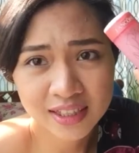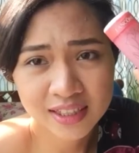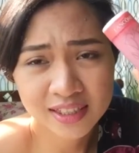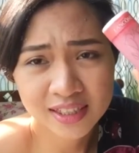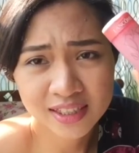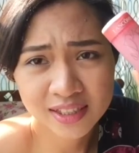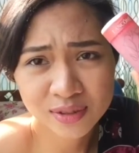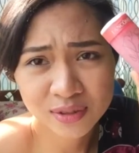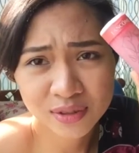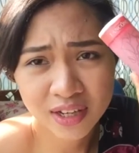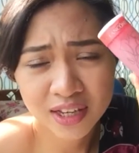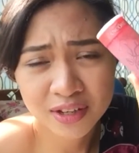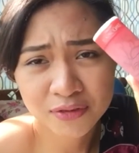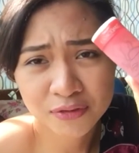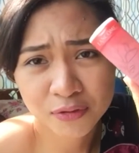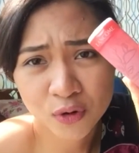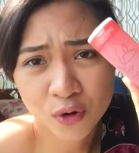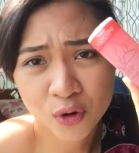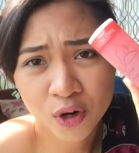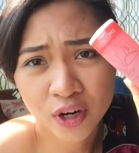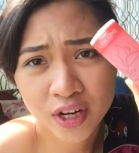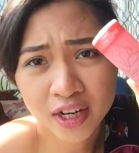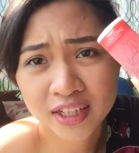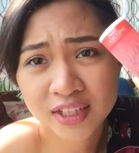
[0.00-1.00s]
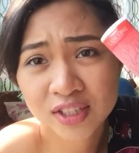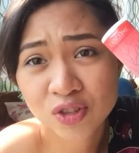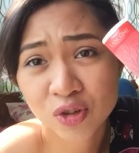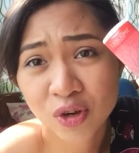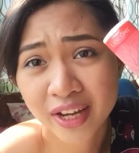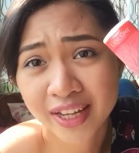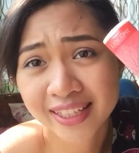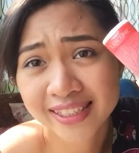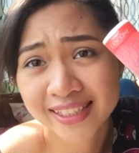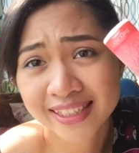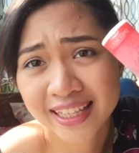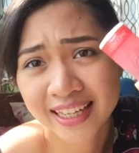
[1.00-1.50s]
This is suited for
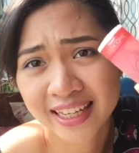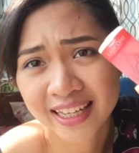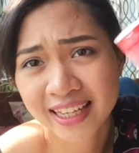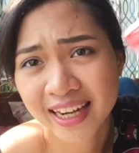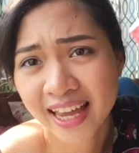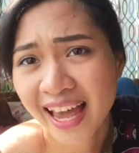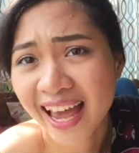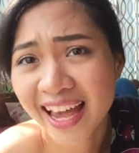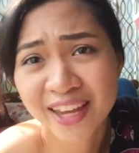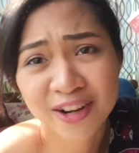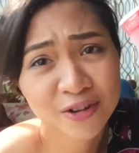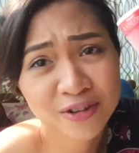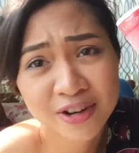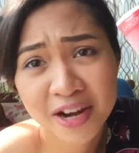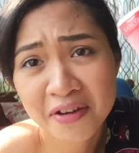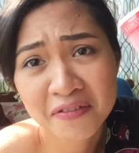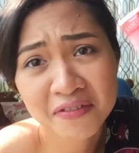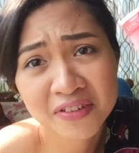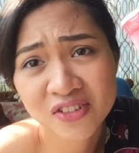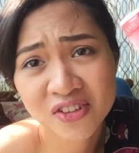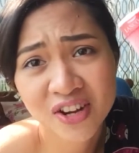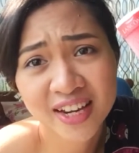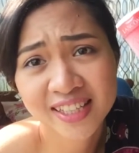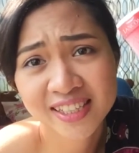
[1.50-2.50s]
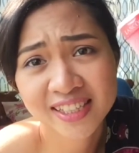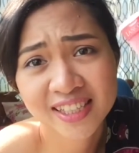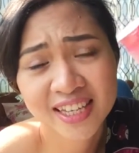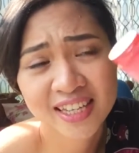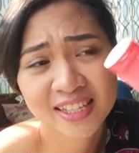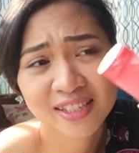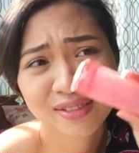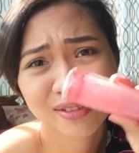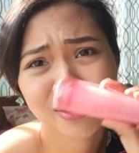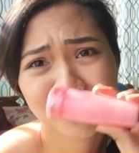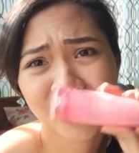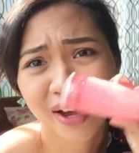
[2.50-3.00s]
dry skin. I don't have a dry
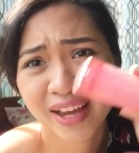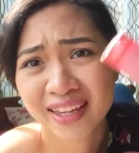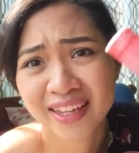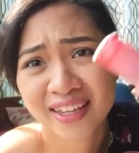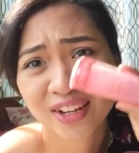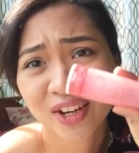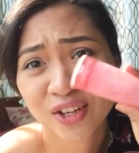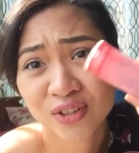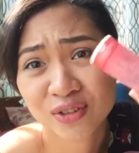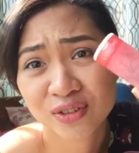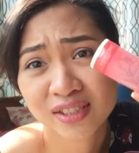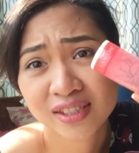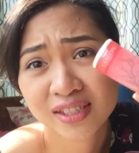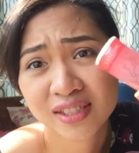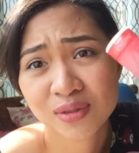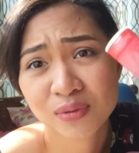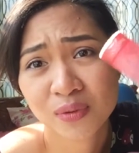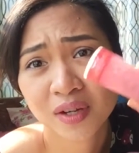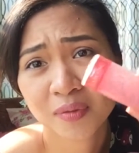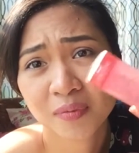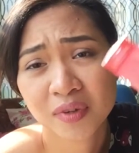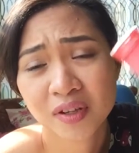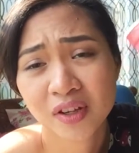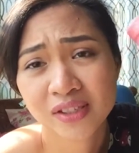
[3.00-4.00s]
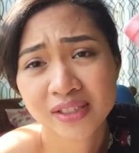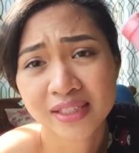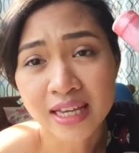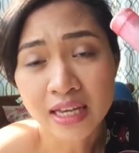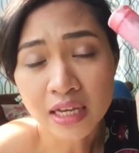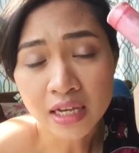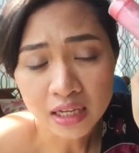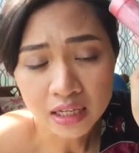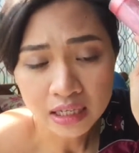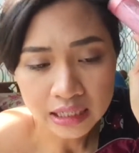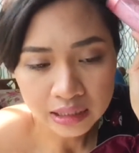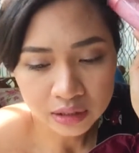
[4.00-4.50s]
skin so I cannot use this one because
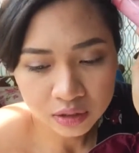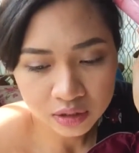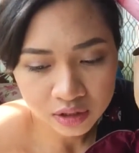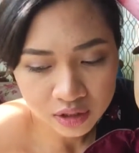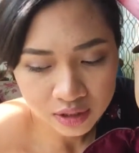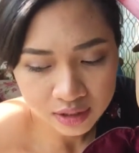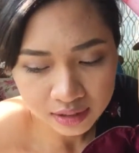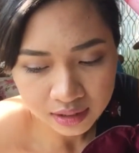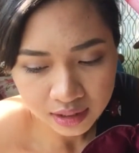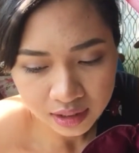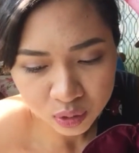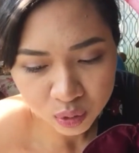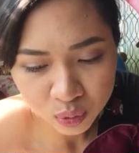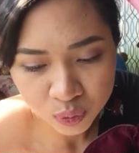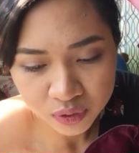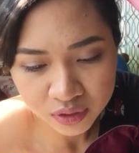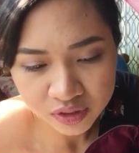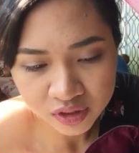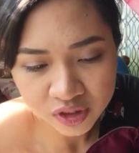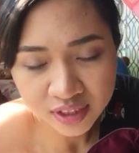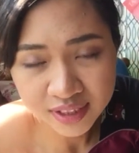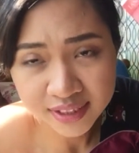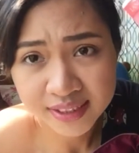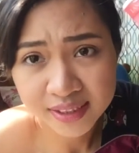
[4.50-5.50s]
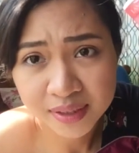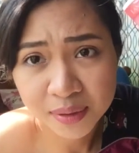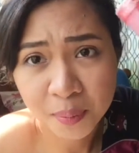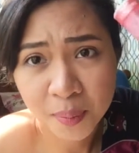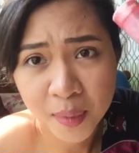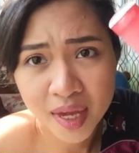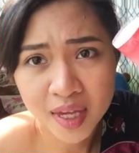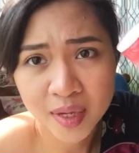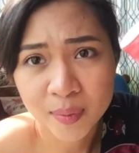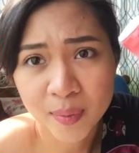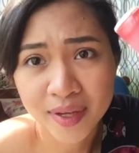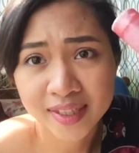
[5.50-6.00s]
it will just
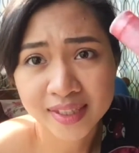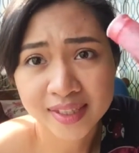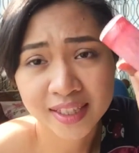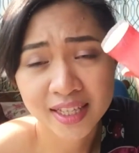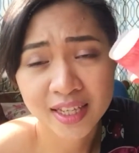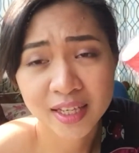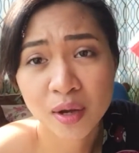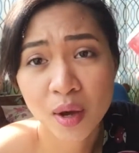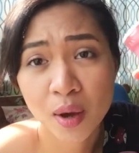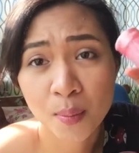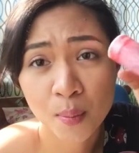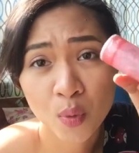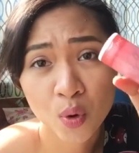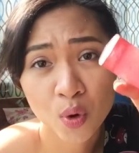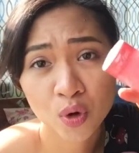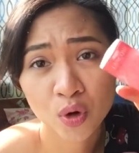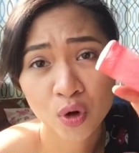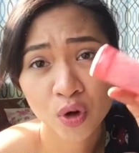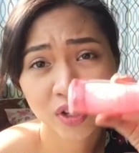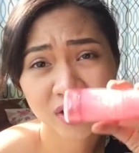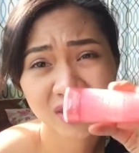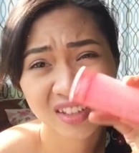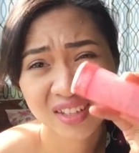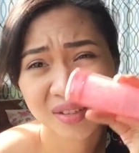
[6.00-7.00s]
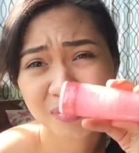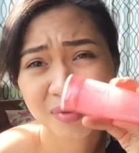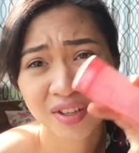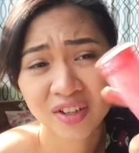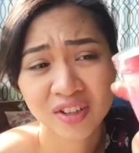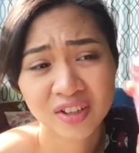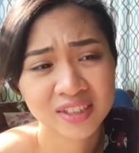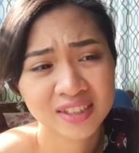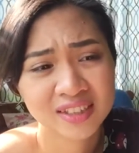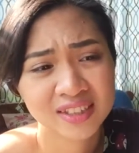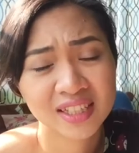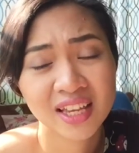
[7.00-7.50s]
make my skin more oily
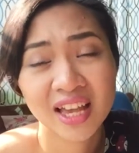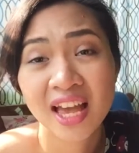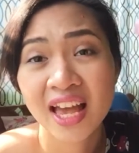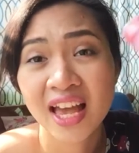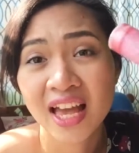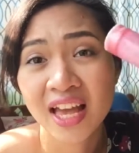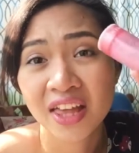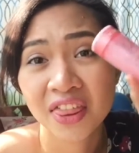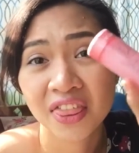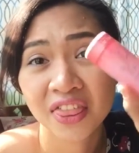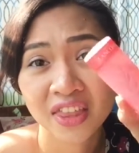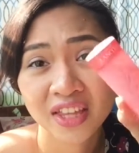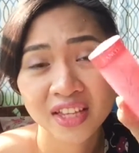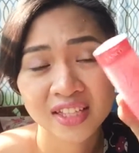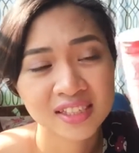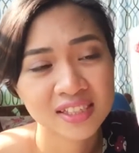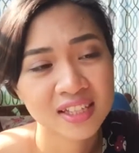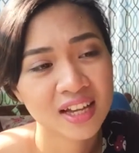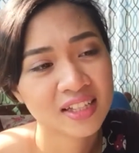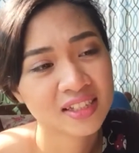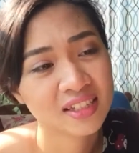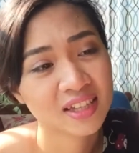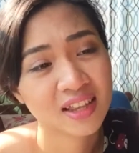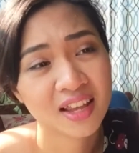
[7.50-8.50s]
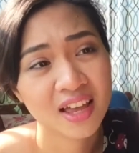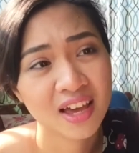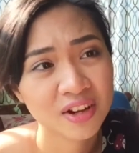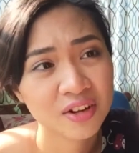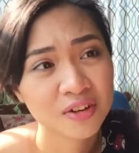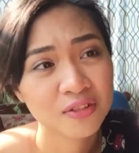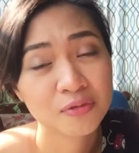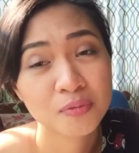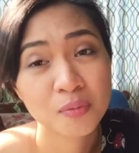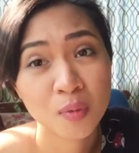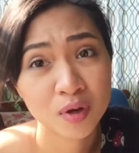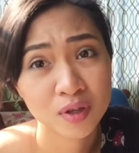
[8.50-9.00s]
because this has a lot
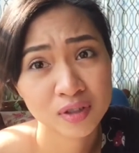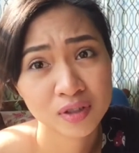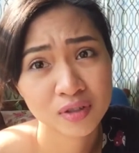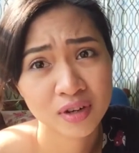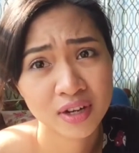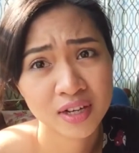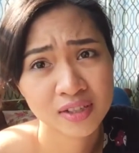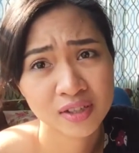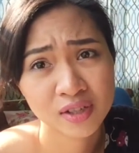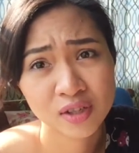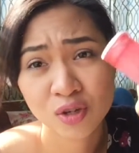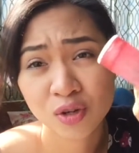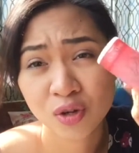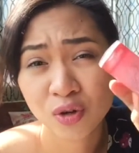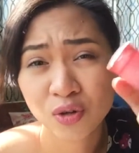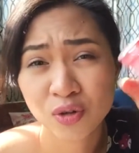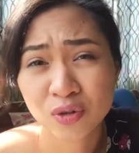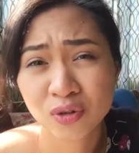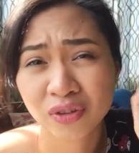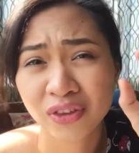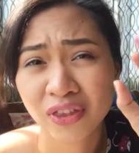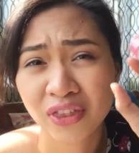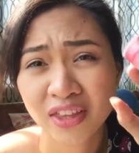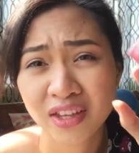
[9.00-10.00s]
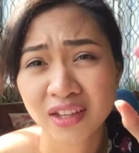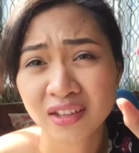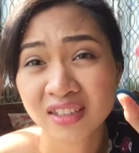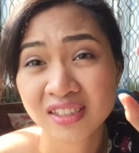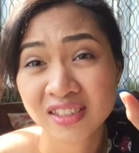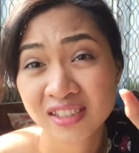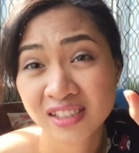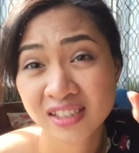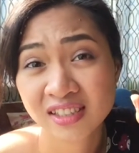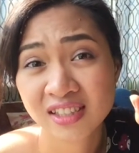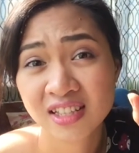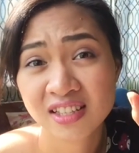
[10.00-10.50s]
of moisturizer. You know, yung thick
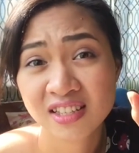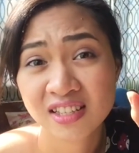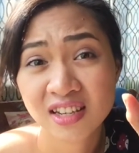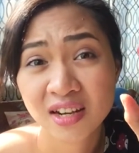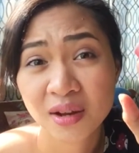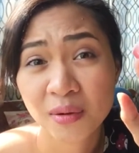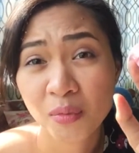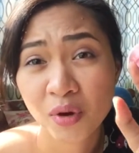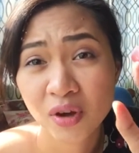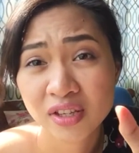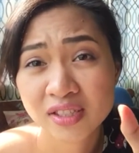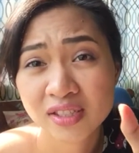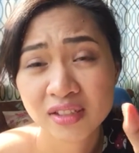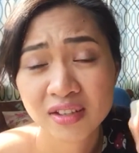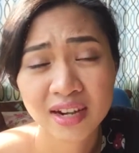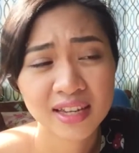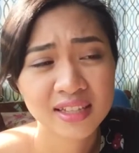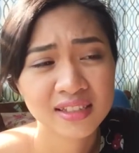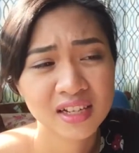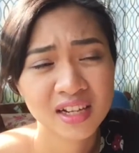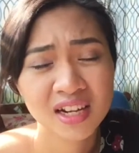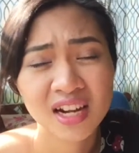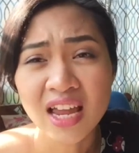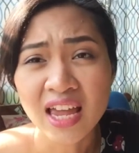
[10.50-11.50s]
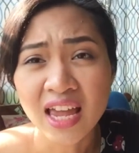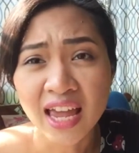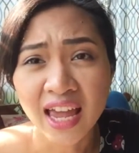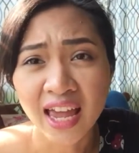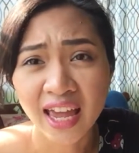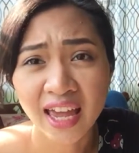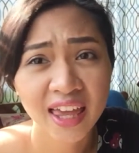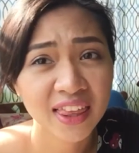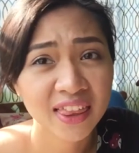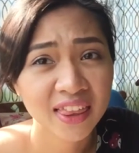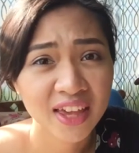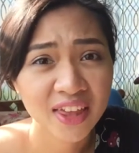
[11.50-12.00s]
consistency ng moisturizer
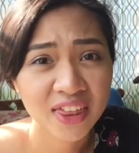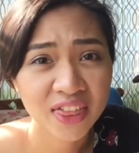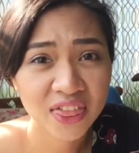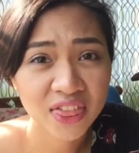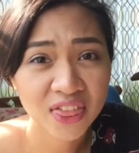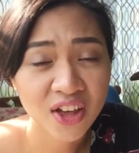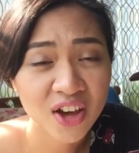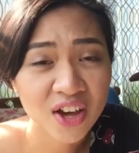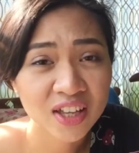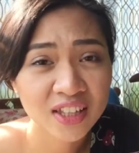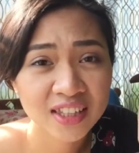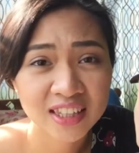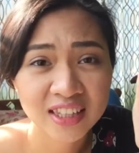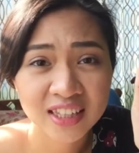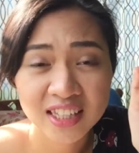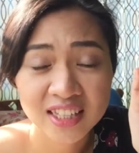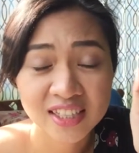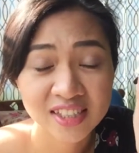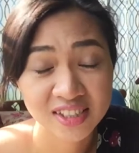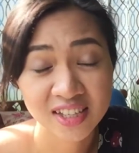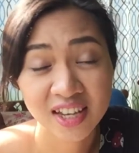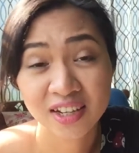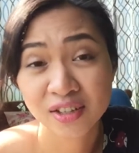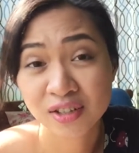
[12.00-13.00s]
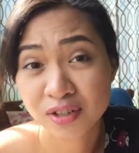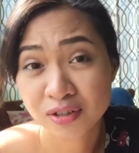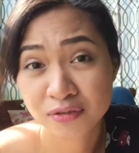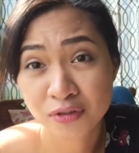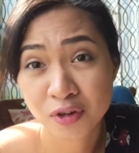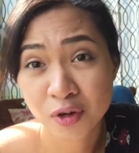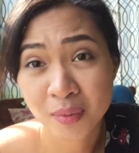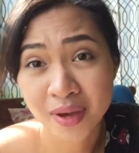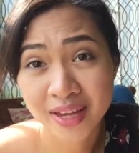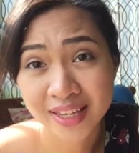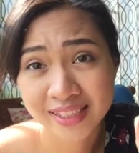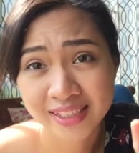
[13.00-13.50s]
and I thought it's not good
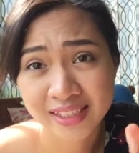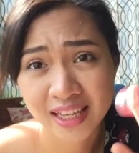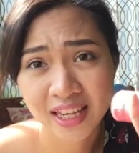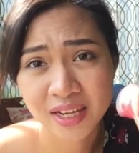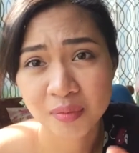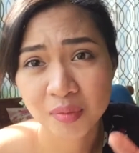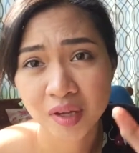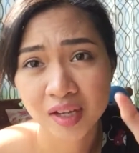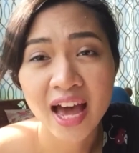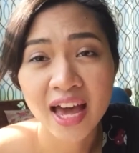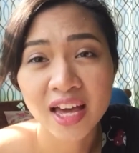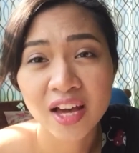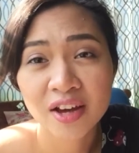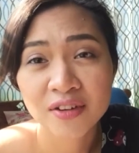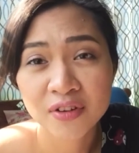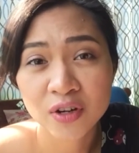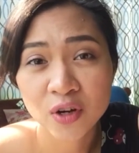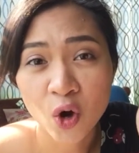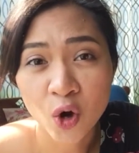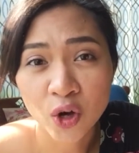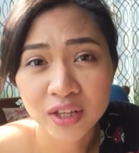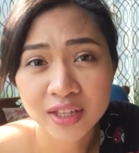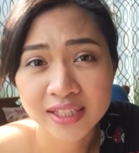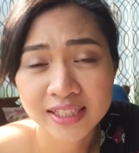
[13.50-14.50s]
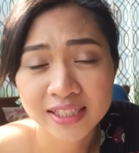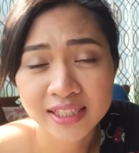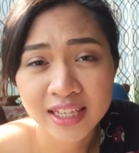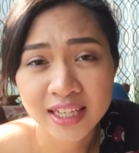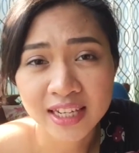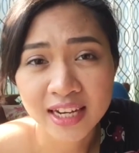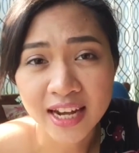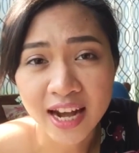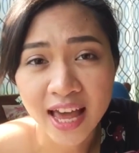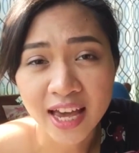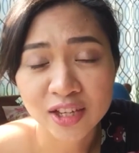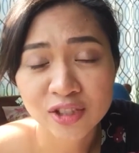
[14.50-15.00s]
for my skin because I have an oily
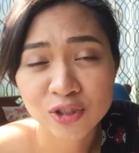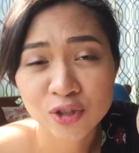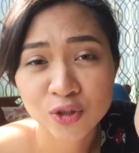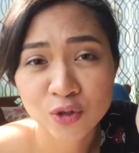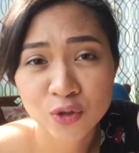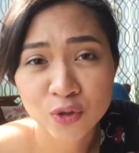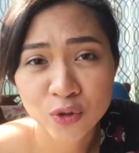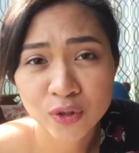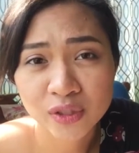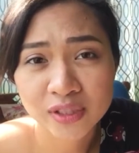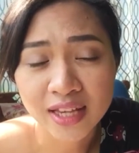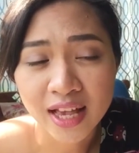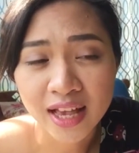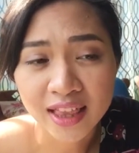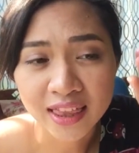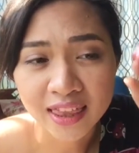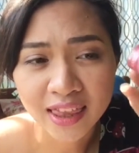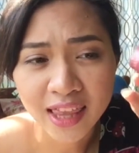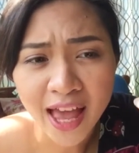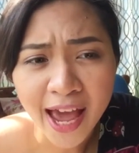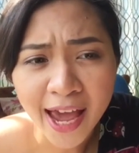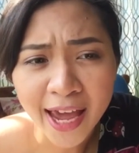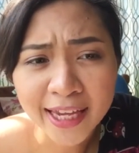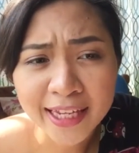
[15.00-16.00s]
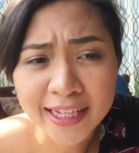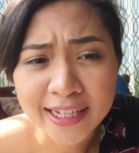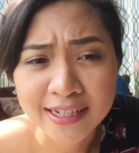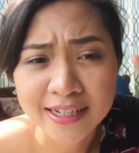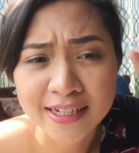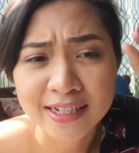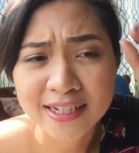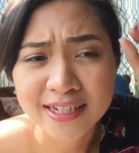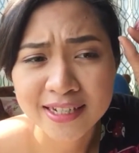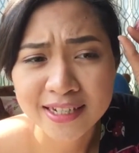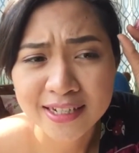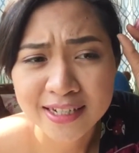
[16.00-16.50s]
skin and I should use a light
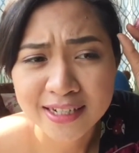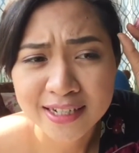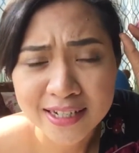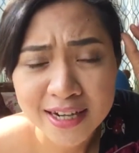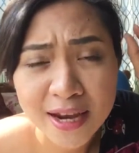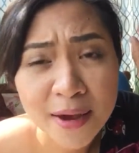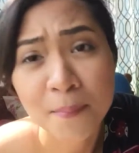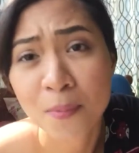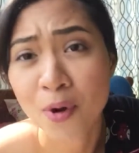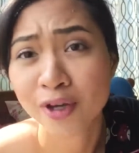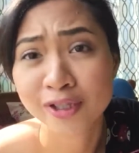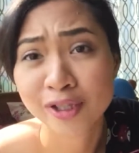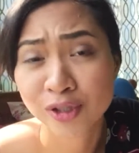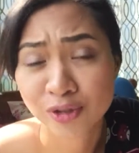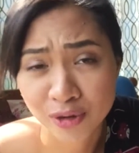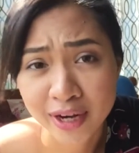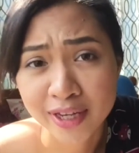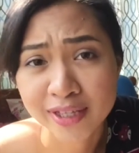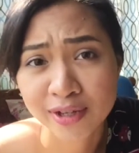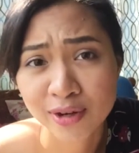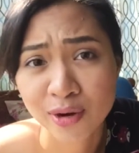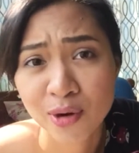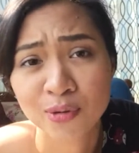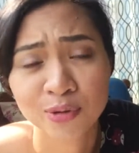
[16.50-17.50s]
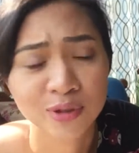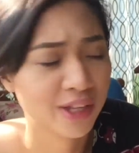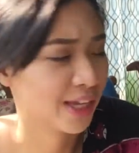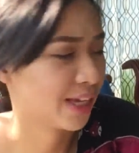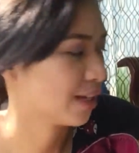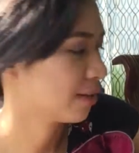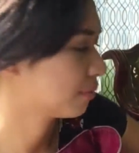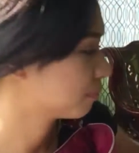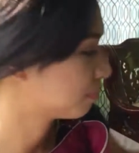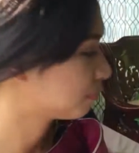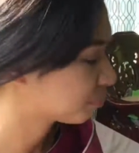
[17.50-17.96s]
moisturizer only.